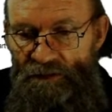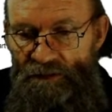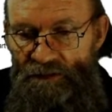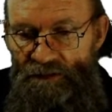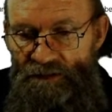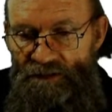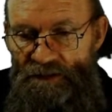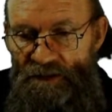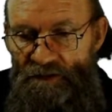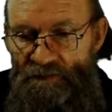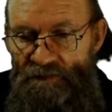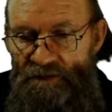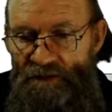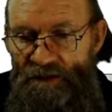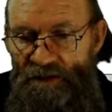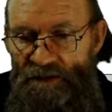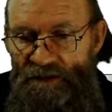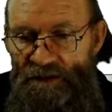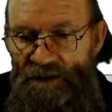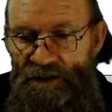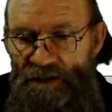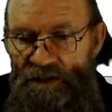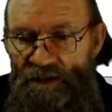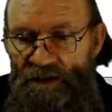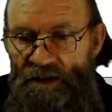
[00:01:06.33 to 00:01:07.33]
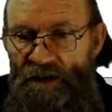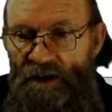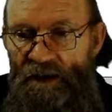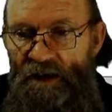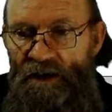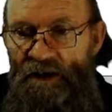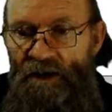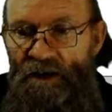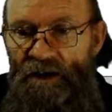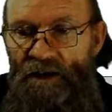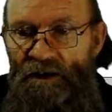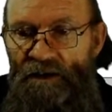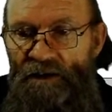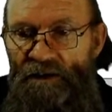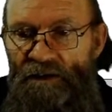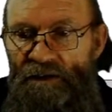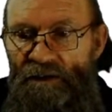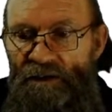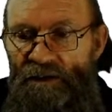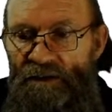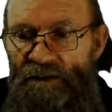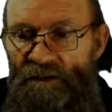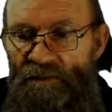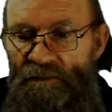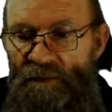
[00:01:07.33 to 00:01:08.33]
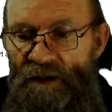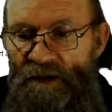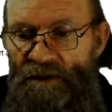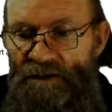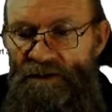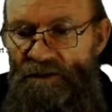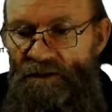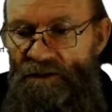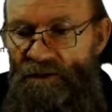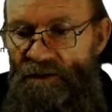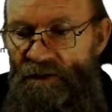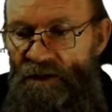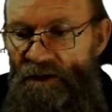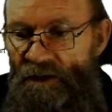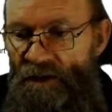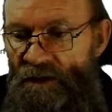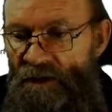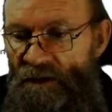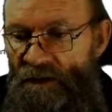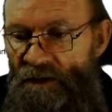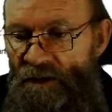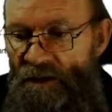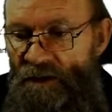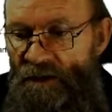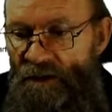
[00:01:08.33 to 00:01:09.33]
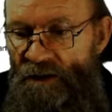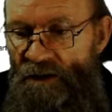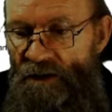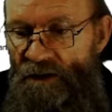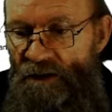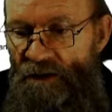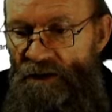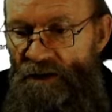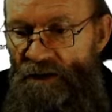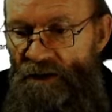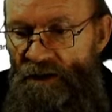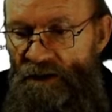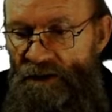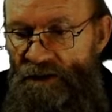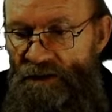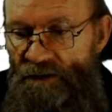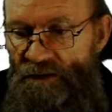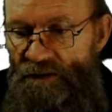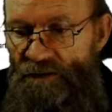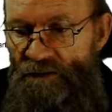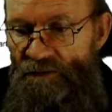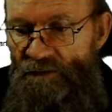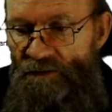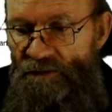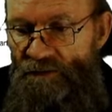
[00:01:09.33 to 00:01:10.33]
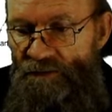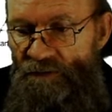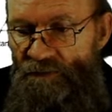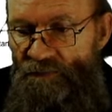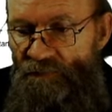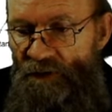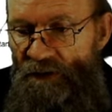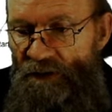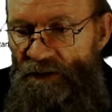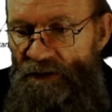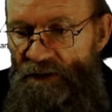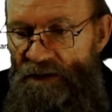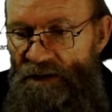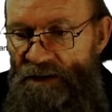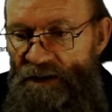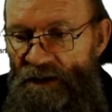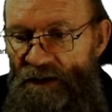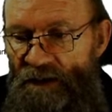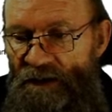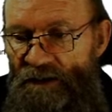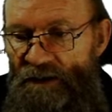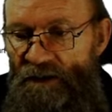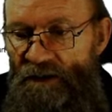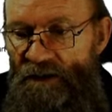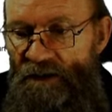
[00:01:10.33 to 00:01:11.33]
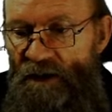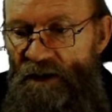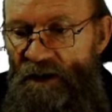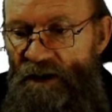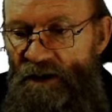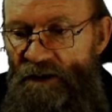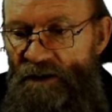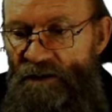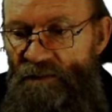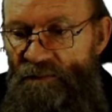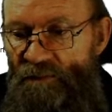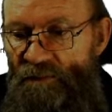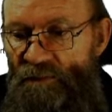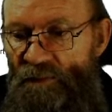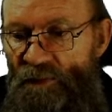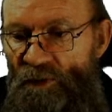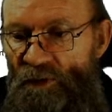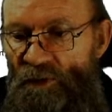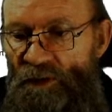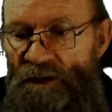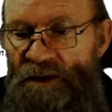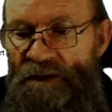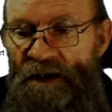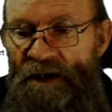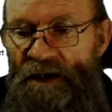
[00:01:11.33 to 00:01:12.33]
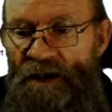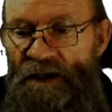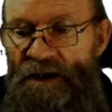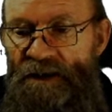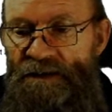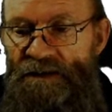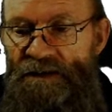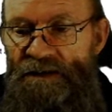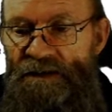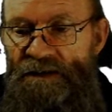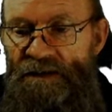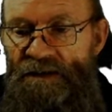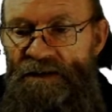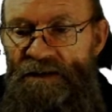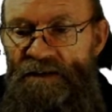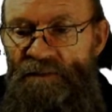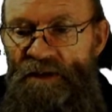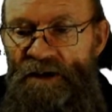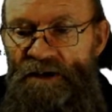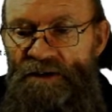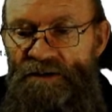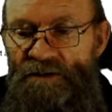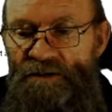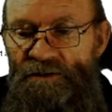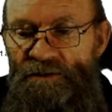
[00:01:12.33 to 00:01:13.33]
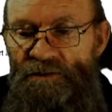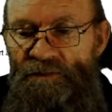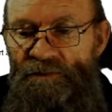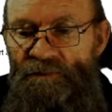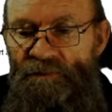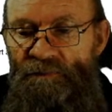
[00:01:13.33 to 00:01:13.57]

subject in the manual, and you will find it there under 9.8 in the manual.